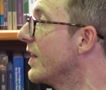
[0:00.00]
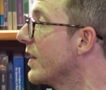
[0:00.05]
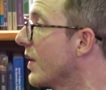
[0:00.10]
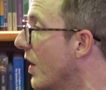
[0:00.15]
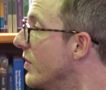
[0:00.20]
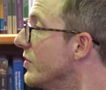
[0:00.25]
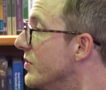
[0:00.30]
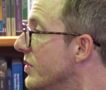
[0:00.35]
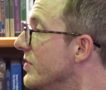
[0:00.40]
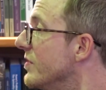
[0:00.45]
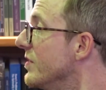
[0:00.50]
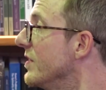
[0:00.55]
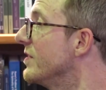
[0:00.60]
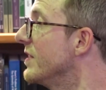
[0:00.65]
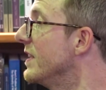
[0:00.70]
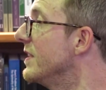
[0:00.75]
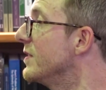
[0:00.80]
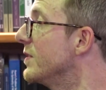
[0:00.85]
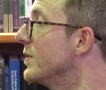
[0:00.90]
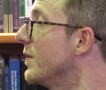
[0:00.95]

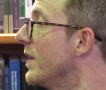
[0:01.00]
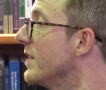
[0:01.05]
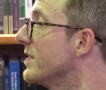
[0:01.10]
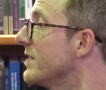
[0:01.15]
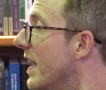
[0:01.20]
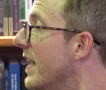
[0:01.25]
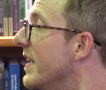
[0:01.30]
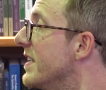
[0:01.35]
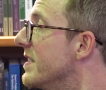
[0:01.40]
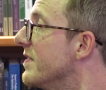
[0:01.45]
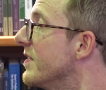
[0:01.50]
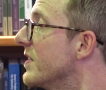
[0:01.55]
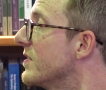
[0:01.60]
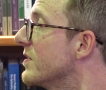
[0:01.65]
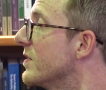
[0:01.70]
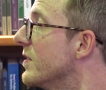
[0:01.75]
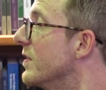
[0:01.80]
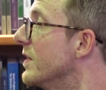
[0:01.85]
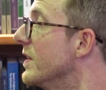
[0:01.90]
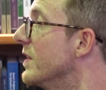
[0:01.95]
consciousness into our scientific
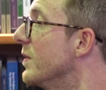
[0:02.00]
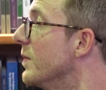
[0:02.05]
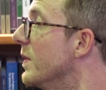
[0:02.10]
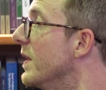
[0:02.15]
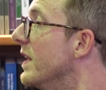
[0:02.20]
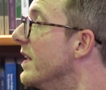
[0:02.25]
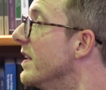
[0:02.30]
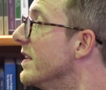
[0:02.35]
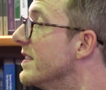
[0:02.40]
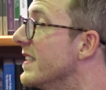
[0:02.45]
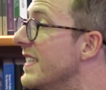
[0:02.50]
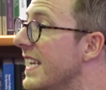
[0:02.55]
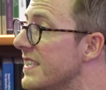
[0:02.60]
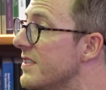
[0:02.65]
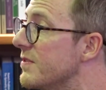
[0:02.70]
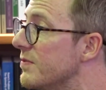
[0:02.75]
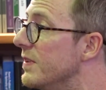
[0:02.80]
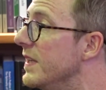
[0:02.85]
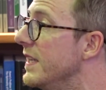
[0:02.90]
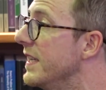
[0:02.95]
story of the world. And
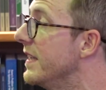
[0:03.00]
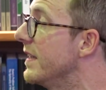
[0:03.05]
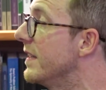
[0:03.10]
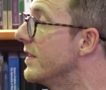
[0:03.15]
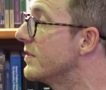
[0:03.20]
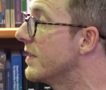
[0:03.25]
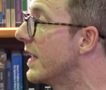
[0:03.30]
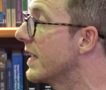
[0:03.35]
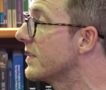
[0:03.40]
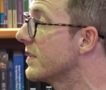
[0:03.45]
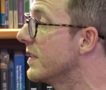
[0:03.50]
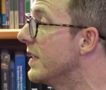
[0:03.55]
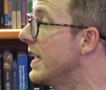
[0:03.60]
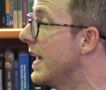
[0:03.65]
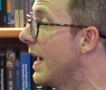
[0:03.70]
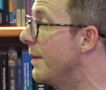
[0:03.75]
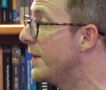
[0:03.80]
that's really the attraction.